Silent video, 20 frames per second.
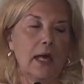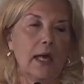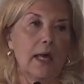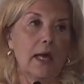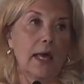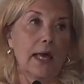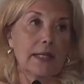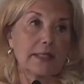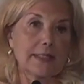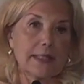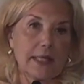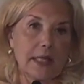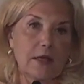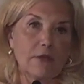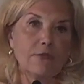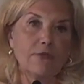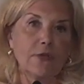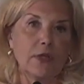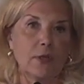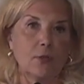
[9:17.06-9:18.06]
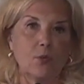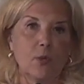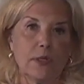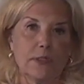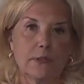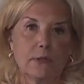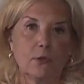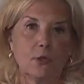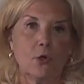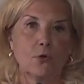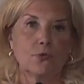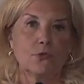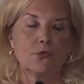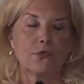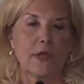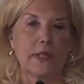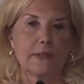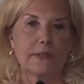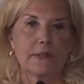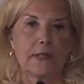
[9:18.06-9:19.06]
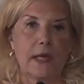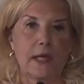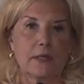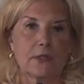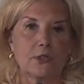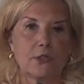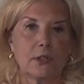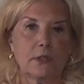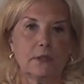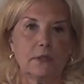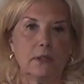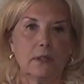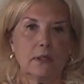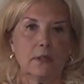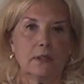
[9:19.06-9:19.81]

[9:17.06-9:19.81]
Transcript: as if it was a loan transaction.